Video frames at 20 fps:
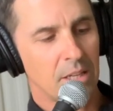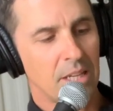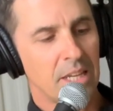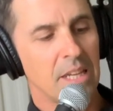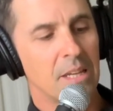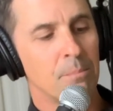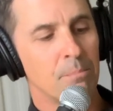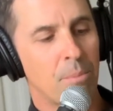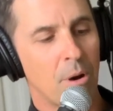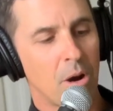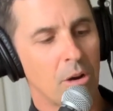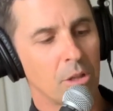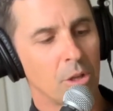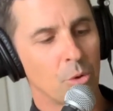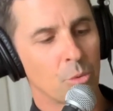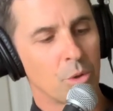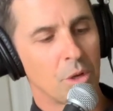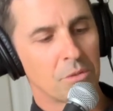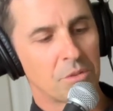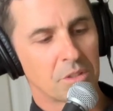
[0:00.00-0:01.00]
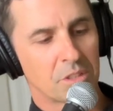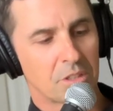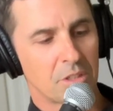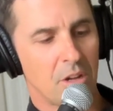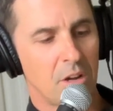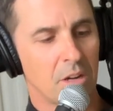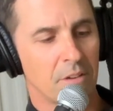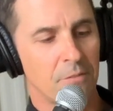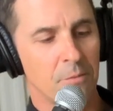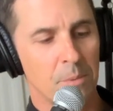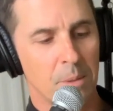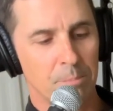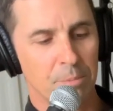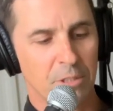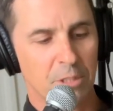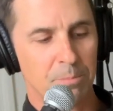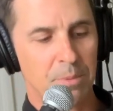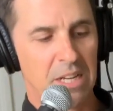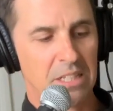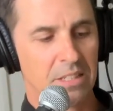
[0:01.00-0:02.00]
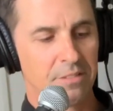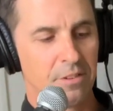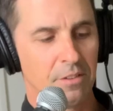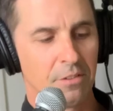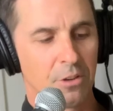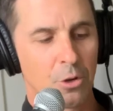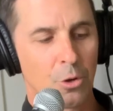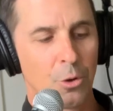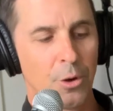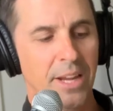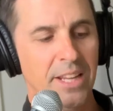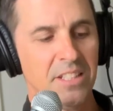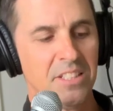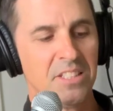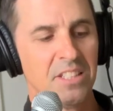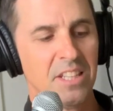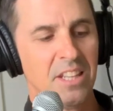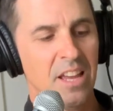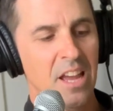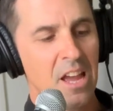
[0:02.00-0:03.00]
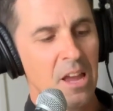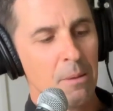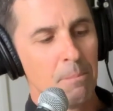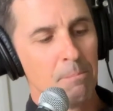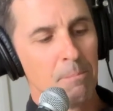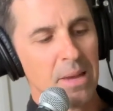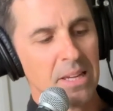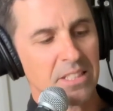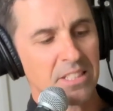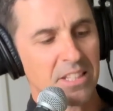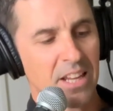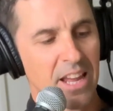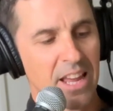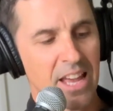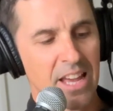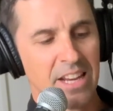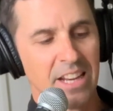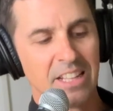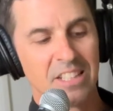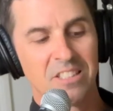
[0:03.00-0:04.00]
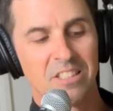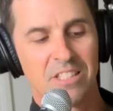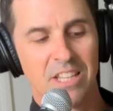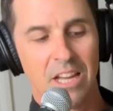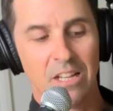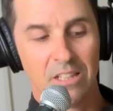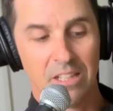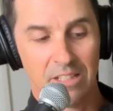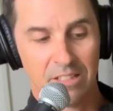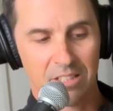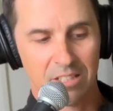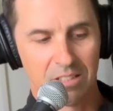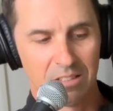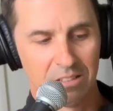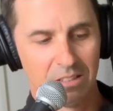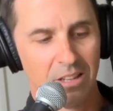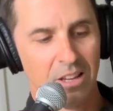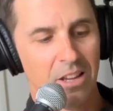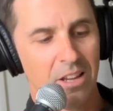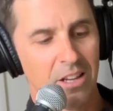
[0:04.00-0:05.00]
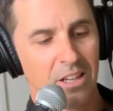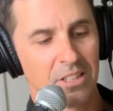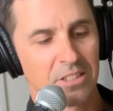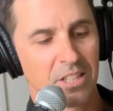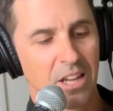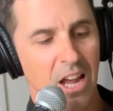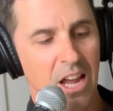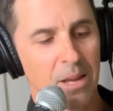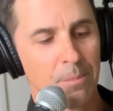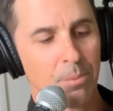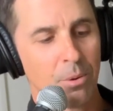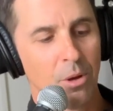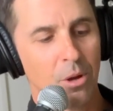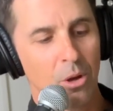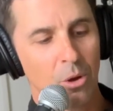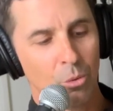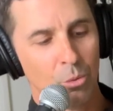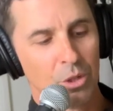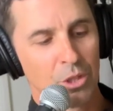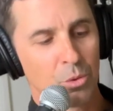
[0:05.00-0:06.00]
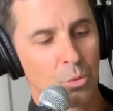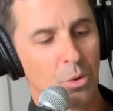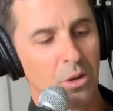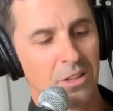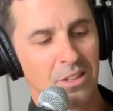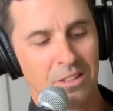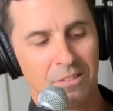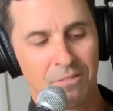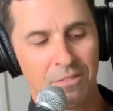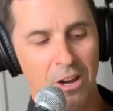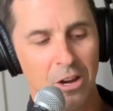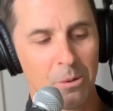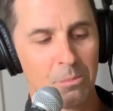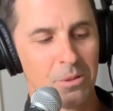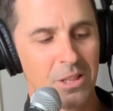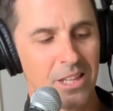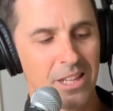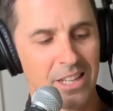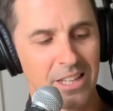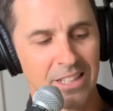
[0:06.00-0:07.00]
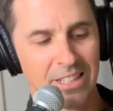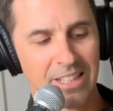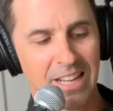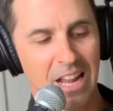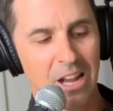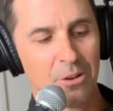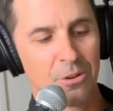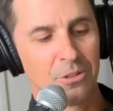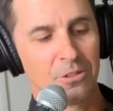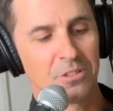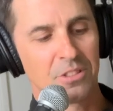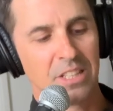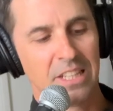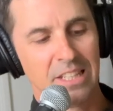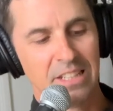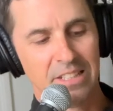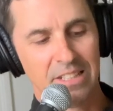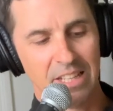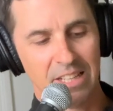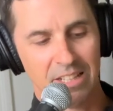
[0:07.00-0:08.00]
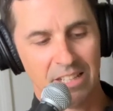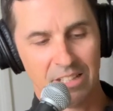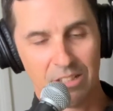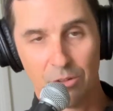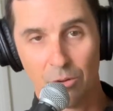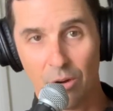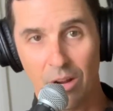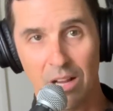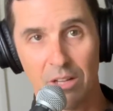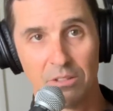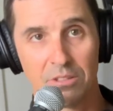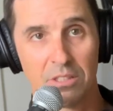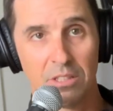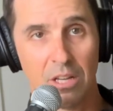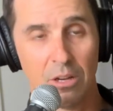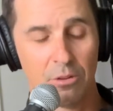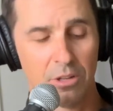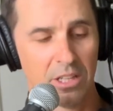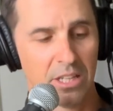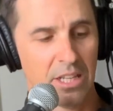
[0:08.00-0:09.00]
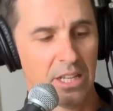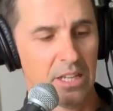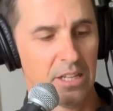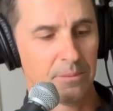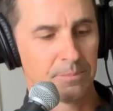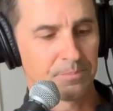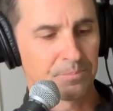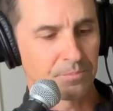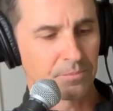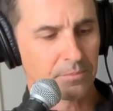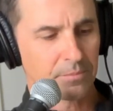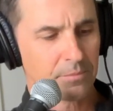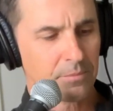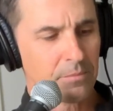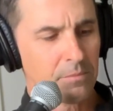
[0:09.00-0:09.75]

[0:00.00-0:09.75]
he and Barlow wrote the song from the perspective of a crazy messianic zealot, a type which one invariably encounters in deadhead crowds now and again.